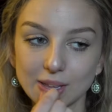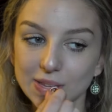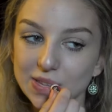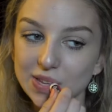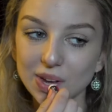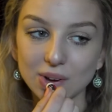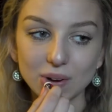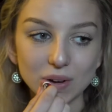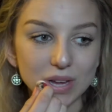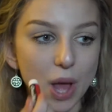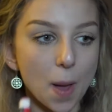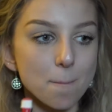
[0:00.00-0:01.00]

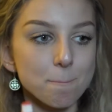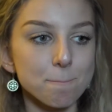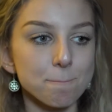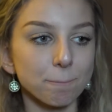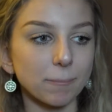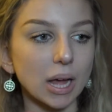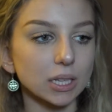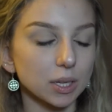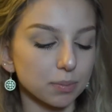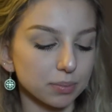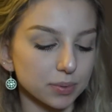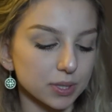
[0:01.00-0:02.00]
So my
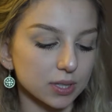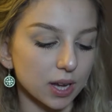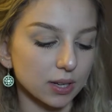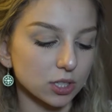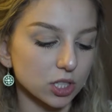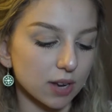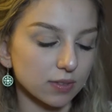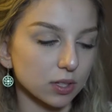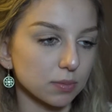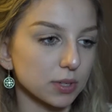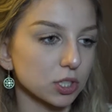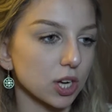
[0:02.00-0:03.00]
lips, I just have a
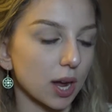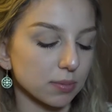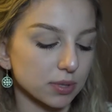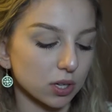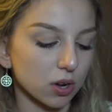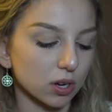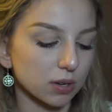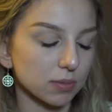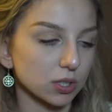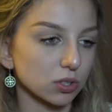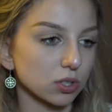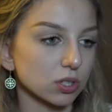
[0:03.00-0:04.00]
little bit of chapstick on them,
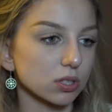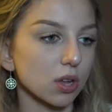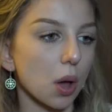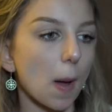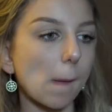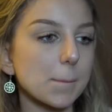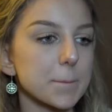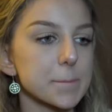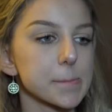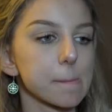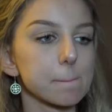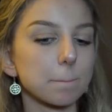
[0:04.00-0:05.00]
as you just saw.
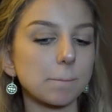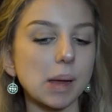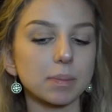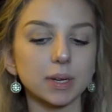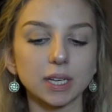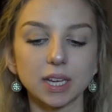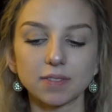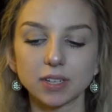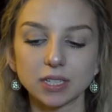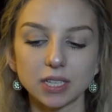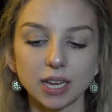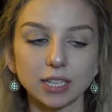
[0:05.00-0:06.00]
I'm gonna give it
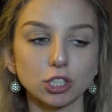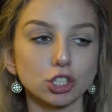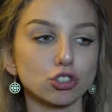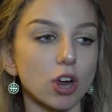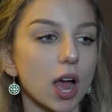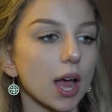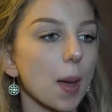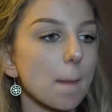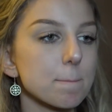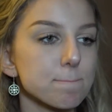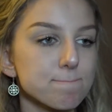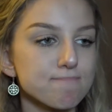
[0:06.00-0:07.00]
a second to dry
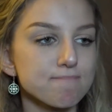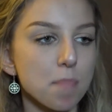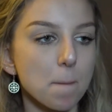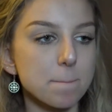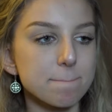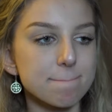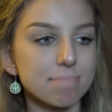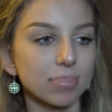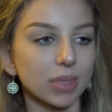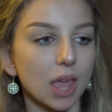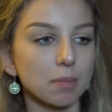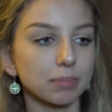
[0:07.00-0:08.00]

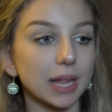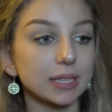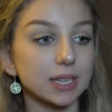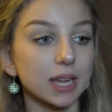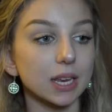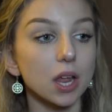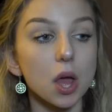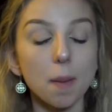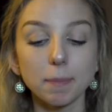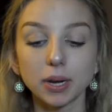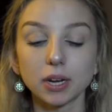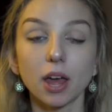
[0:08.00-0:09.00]
and blend in.
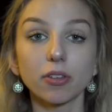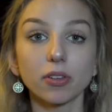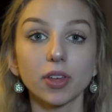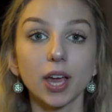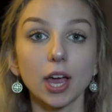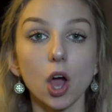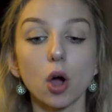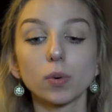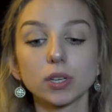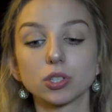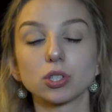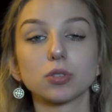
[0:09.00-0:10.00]
But another thing I
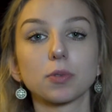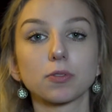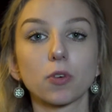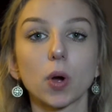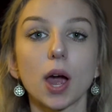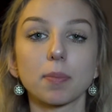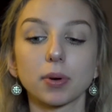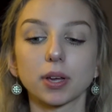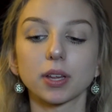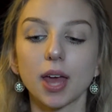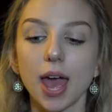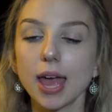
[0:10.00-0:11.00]
always do before I
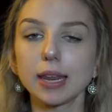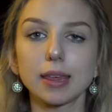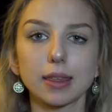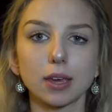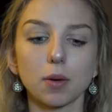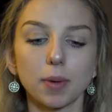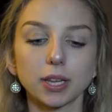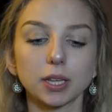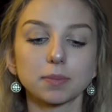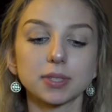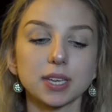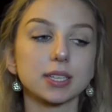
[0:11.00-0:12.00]
put anything on my
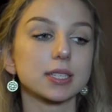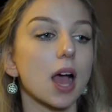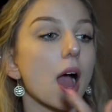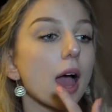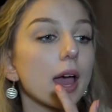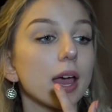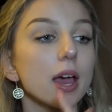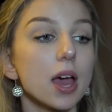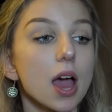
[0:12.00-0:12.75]
lips is I